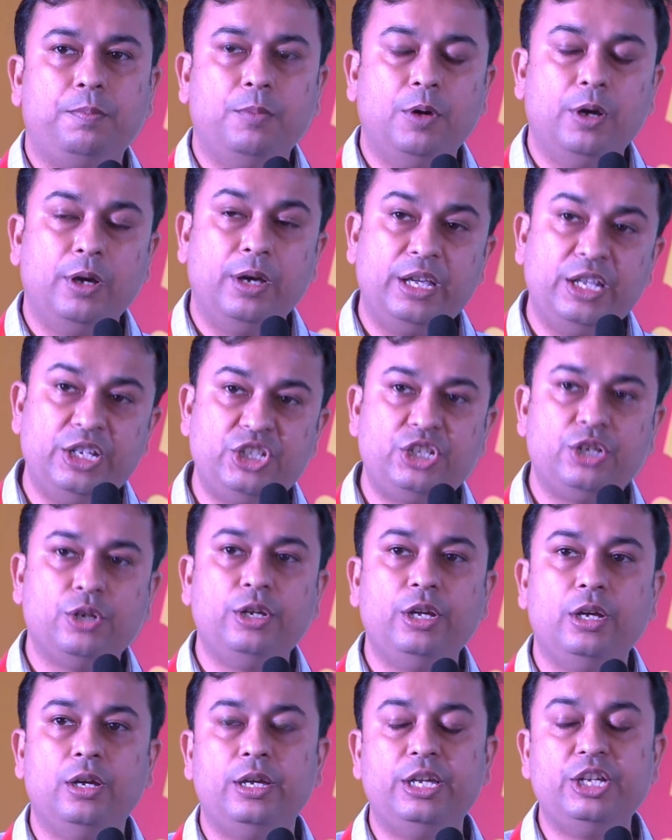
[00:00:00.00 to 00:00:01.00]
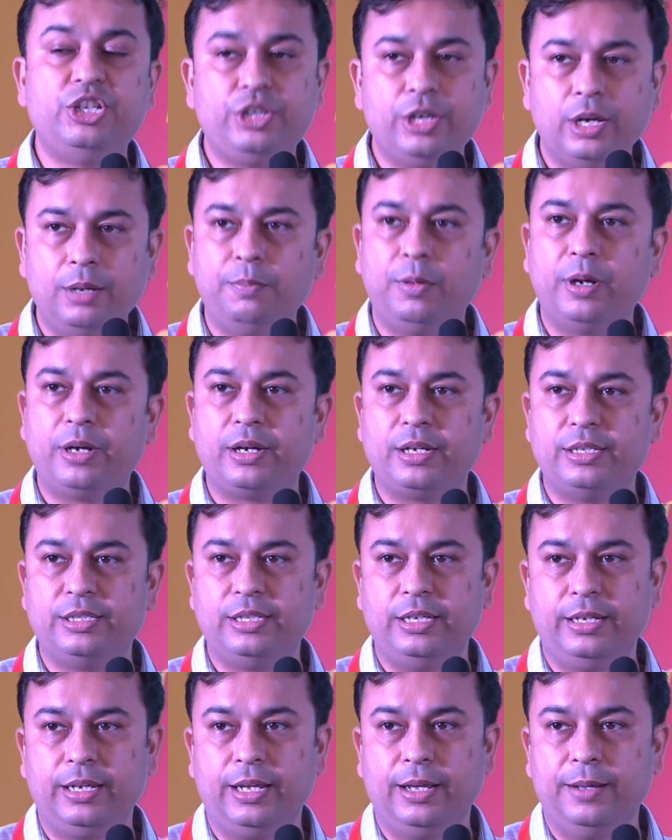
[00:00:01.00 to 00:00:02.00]
ischial
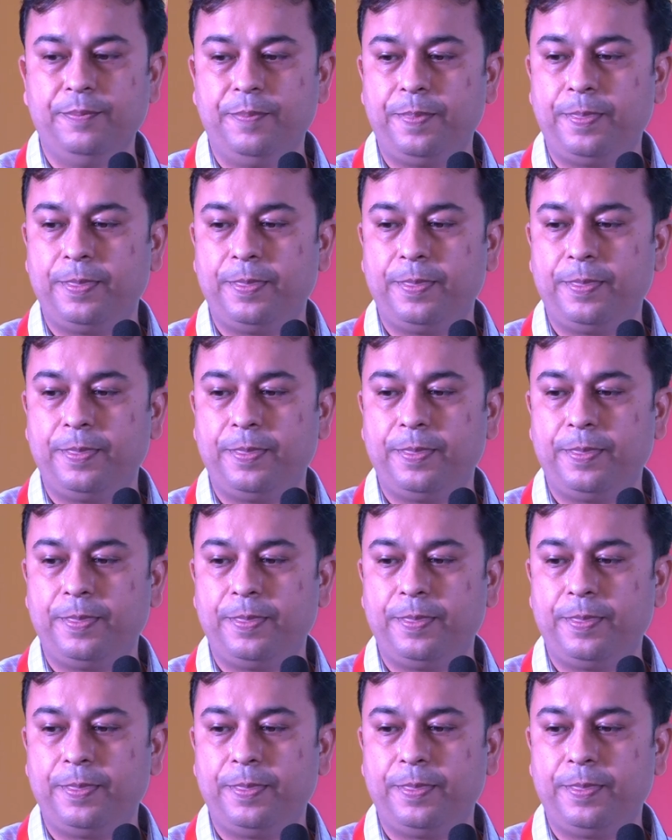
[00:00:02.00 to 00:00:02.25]
buttress area.